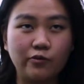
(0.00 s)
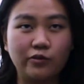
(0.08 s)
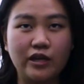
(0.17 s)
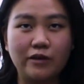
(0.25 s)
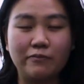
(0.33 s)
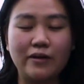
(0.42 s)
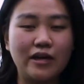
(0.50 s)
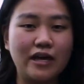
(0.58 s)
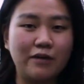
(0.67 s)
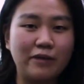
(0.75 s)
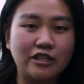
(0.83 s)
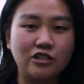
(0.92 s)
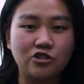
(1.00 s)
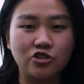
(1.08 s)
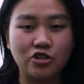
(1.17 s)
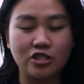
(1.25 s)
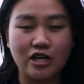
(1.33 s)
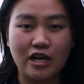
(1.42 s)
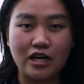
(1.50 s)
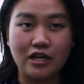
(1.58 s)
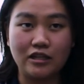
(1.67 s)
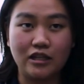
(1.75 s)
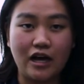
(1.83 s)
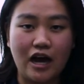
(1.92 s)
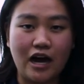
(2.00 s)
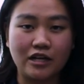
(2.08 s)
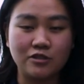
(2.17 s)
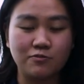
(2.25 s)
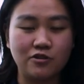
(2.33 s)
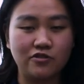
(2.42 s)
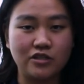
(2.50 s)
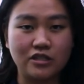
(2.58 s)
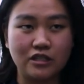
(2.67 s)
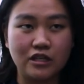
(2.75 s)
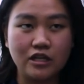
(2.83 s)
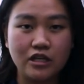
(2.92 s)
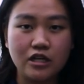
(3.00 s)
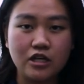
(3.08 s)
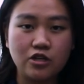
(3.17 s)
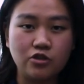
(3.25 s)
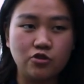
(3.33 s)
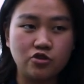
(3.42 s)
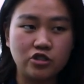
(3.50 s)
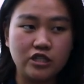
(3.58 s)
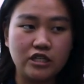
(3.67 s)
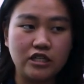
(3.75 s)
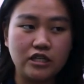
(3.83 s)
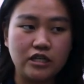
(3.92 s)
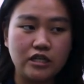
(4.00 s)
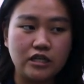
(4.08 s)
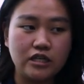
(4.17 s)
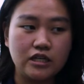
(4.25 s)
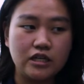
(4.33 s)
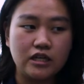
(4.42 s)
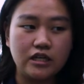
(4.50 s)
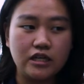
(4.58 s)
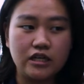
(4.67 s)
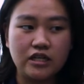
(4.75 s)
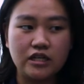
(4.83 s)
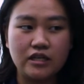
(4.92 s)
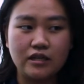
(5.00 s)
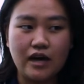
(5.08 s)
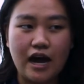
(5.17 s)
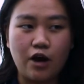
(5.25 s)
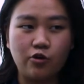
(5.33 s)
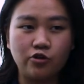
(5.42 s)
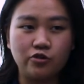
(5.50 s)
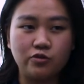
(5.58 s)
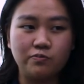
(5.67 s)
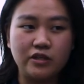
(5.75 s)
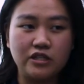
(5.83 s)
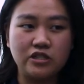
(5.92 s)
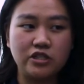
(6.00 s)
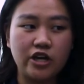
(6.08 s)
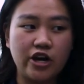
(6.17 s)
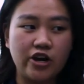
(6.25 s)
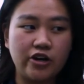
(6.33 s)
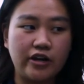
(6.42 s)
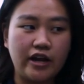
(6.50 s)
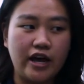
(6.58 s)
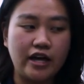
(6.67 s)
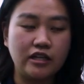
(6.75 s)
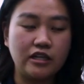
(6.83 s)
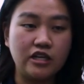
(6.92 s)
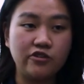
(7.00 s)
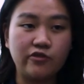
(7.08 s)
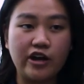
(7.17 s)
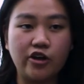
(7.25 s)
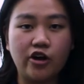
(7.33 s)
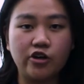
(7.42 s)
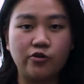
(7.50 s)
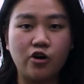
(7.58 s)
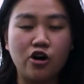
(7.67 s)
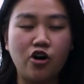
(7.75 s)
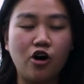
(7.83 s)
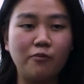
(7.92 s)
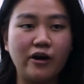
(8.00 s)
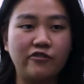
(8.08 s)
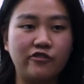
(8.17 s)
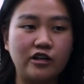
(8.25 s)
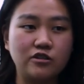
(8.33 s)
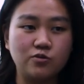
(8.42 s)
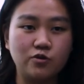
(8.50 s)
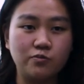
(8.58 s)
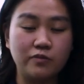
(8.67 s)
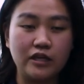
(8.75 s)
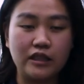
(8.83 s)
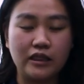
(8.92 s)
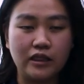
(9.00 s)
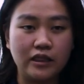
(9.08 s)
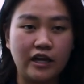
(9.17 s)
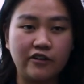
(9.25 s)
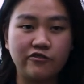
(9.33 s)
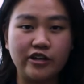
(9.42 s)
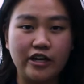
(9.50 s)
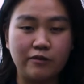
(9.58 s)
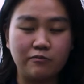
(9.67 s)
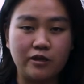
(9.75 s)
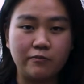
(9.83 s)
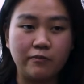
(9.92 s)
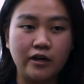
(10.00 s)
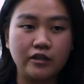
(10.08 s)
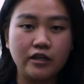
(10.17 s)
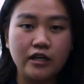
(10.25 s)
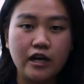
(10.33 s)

that my teachers had asked previously. Usually, I would be scared that if I got it wrong, all my friends would be laughing at me. But